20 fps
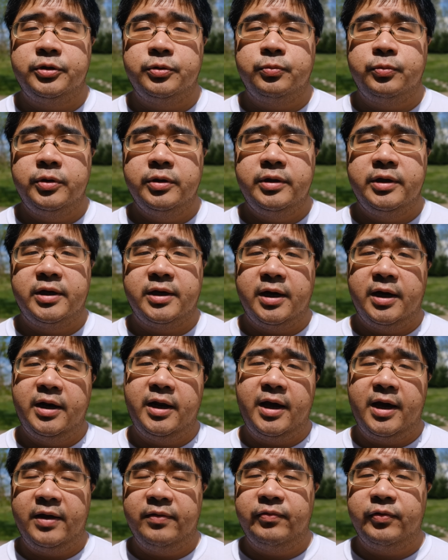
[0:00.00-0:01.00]
you really kind
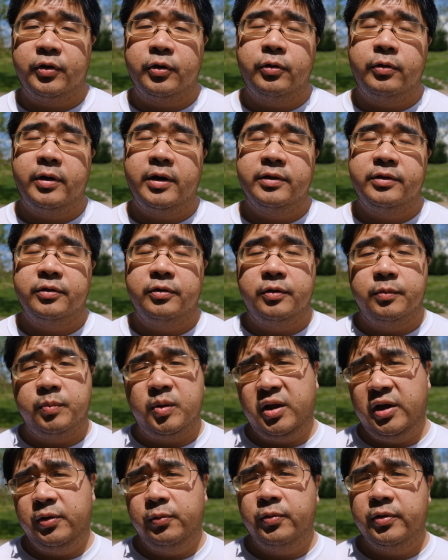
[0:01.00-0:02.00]
of have to go out there and
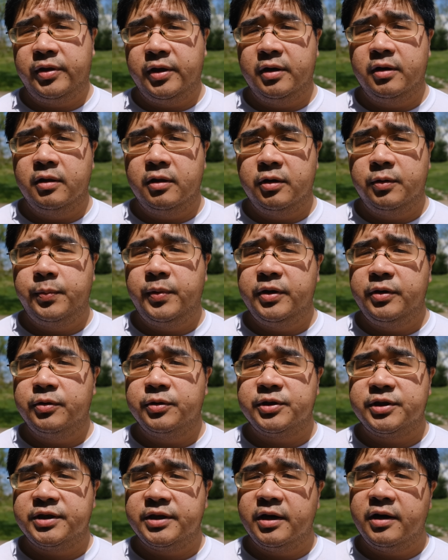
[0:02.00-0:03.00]
play with it a little bit
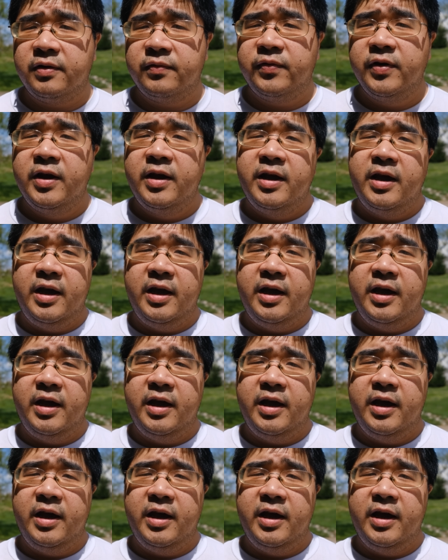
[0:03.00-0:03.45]
yourself